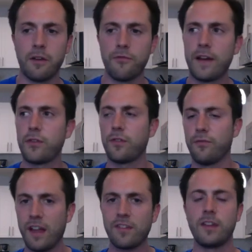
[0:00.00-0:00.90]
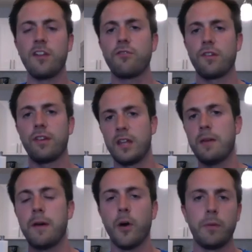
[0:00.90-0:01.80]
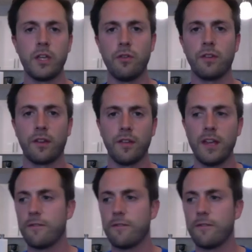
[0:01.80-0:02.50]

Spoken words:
In fact, there's a vested interest in him helping you succeed.